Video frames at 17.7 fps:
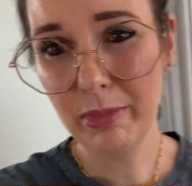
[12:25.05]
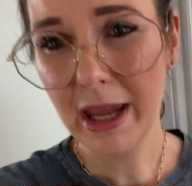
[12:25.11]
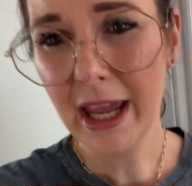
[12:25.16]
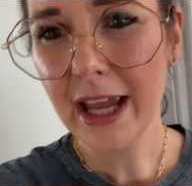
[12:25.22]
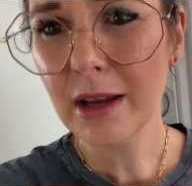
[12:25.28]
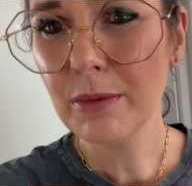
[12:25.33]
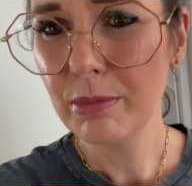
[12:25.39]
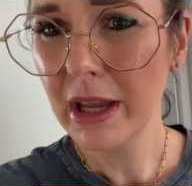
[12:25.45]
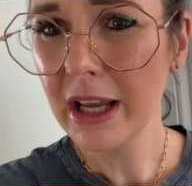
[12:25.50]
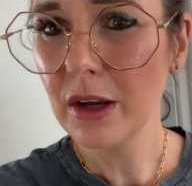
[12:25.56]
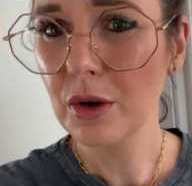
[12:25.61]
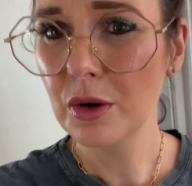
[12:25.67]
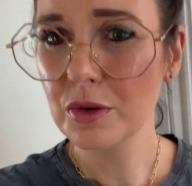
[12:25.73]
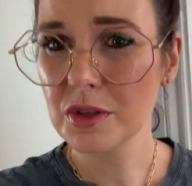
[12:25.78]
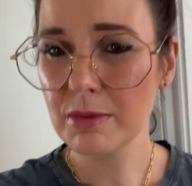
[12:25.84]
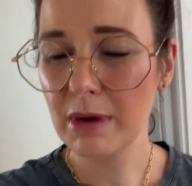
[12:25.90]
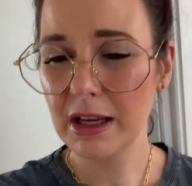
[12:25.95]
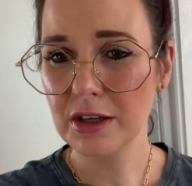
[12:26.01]
Big, big
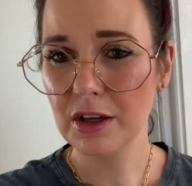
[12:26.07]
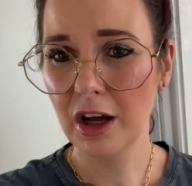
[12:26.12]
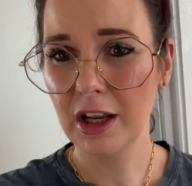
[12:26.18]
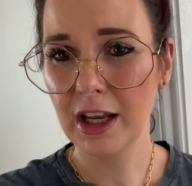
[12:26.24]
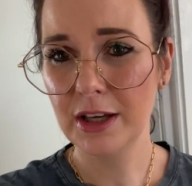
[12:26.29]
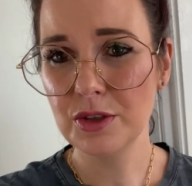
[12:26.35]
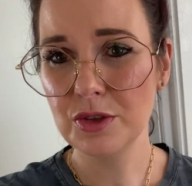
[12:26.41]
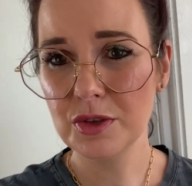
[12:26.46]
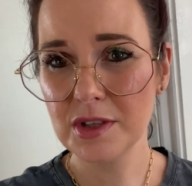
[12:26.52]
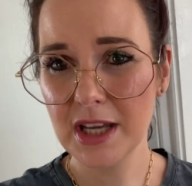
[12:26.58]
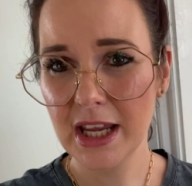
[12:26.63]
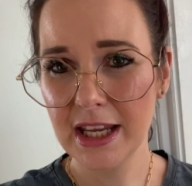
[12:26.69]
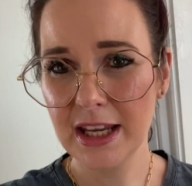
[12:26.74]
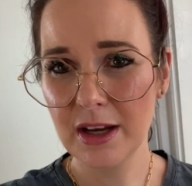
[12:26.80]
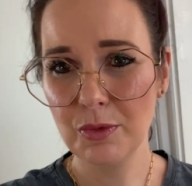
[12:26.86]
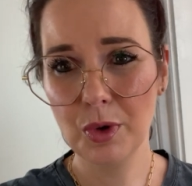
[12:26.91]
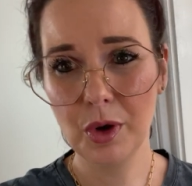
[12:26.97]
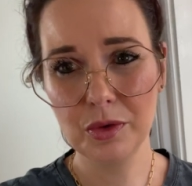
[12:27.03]
hugs, my darling. Just
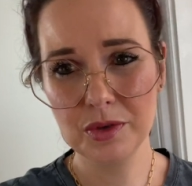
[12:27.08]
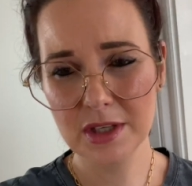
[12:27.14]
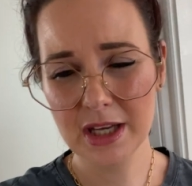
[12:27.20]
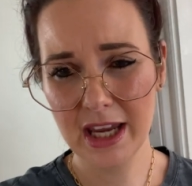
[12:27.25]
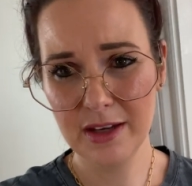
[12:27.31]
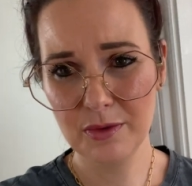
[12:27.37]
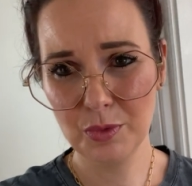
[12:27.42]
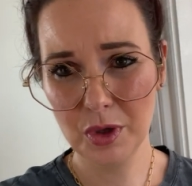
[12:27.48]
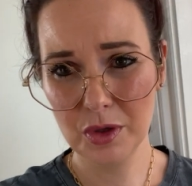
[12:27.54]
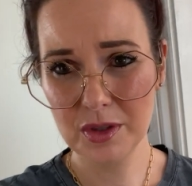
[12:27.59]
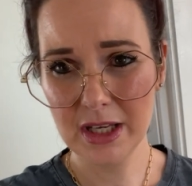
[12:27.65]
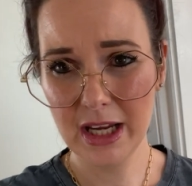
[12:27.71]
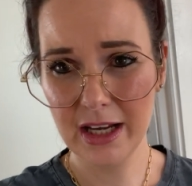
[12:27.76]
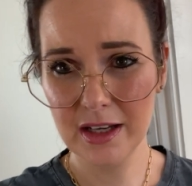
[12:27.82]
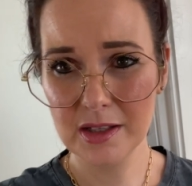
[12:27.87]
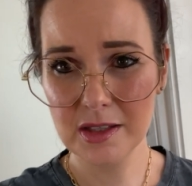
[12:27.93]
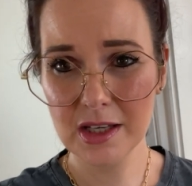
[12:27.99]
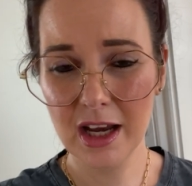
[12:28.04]
take it one day
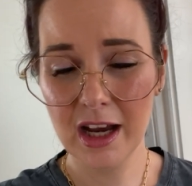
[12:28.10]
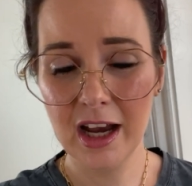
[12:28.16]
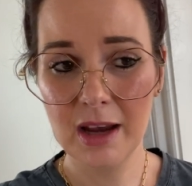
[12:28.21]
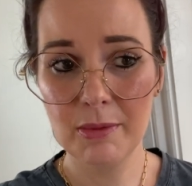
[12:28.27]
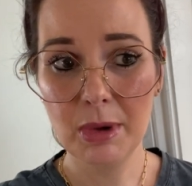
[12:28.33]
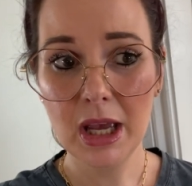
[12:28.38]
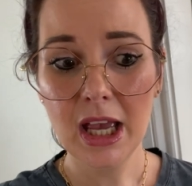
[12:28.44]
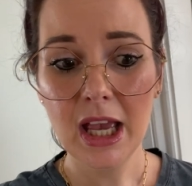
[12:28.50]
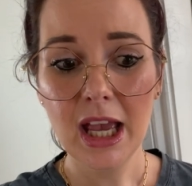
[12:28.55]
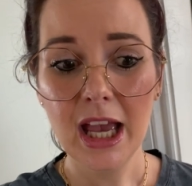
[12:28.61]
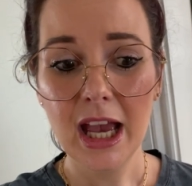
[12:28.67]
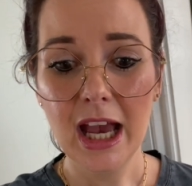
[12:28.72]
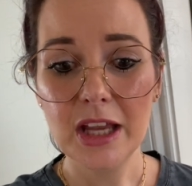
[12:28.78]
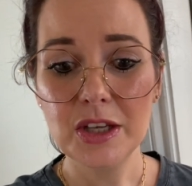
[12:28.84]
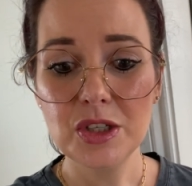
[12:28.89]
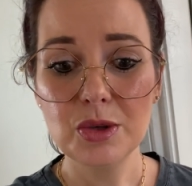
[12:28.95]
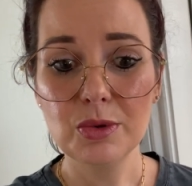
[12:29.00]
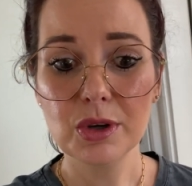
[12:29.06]
at a time,
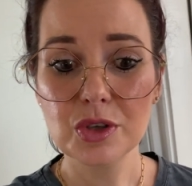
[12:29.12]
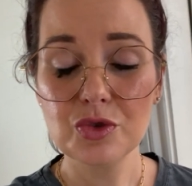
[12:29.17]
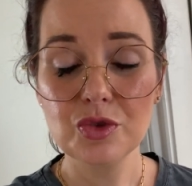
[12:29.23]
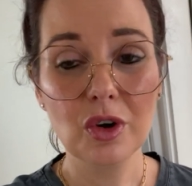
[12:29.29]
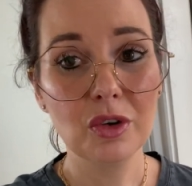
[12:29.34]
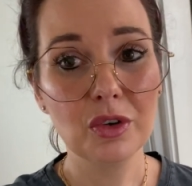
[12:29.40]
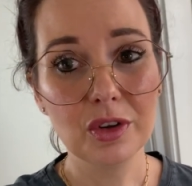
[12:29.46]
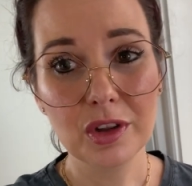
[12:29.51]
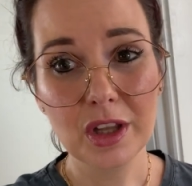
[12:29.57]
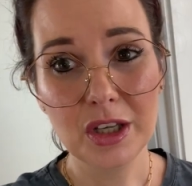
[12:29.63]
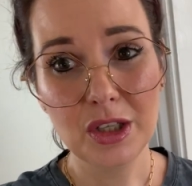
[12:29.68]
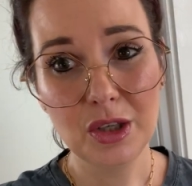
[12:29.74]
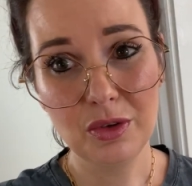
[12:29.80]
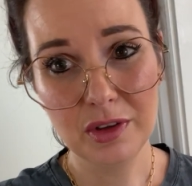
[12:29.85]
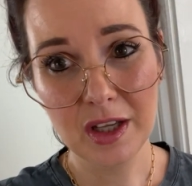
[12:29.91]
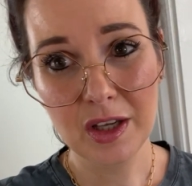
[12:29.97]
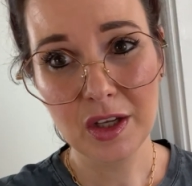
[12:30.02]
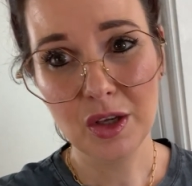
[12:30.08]
and you are stronger than you
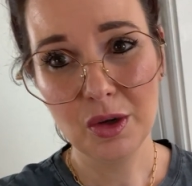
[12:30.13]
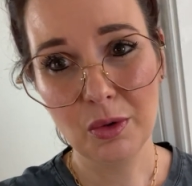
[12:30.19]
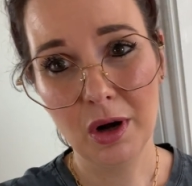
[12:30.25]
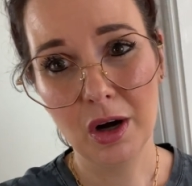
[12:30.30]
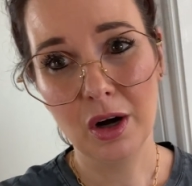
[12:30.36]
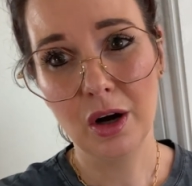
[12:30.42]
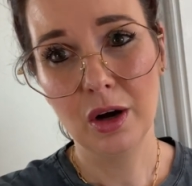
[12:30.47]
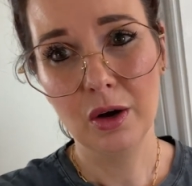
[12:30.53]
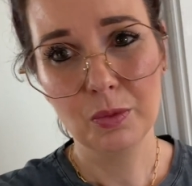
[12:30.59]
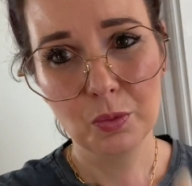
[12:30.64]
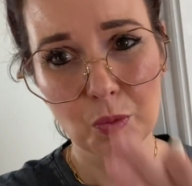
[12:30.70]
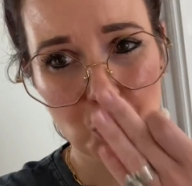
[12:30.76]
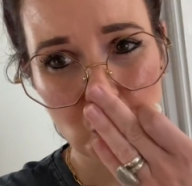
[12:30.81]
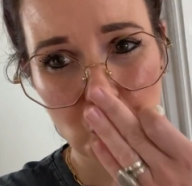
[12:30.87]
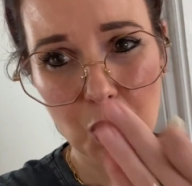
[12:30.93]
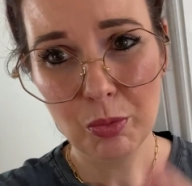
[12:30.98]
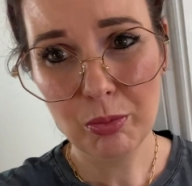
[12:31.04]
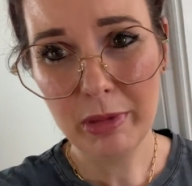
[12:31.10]
think you are.
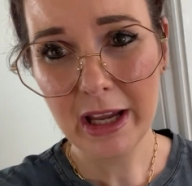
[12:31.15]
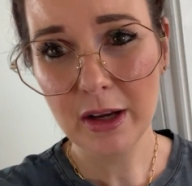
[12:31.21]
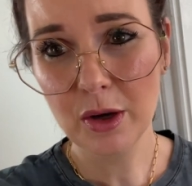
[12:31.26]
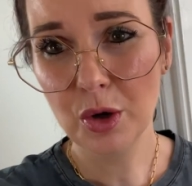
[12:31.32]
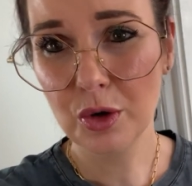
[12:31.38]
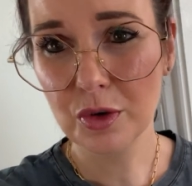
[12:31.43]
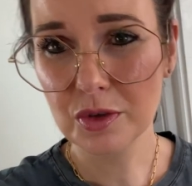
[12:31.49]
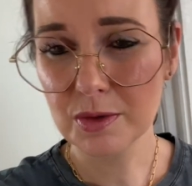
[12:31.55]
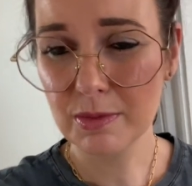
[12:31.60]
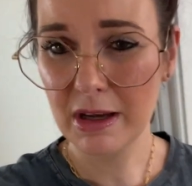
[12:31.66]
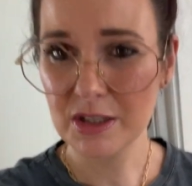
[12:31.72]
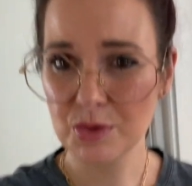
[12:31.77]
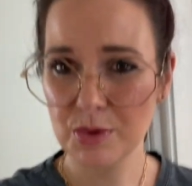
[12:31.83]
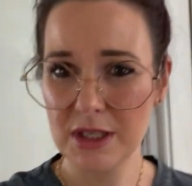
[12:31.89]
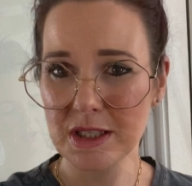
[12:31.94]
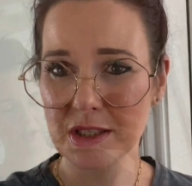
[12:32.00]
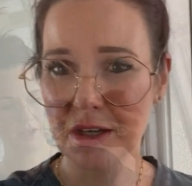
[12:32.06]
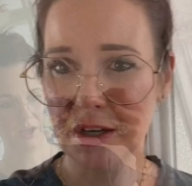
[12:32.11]
Big hugs, my
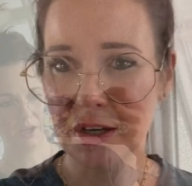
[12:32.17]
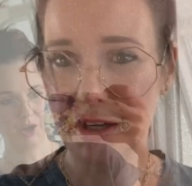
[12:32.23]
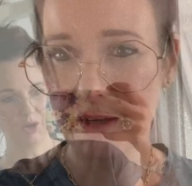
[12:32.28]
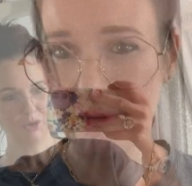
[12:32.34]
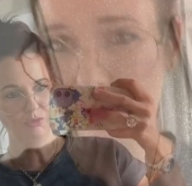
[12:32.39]
sweetheart.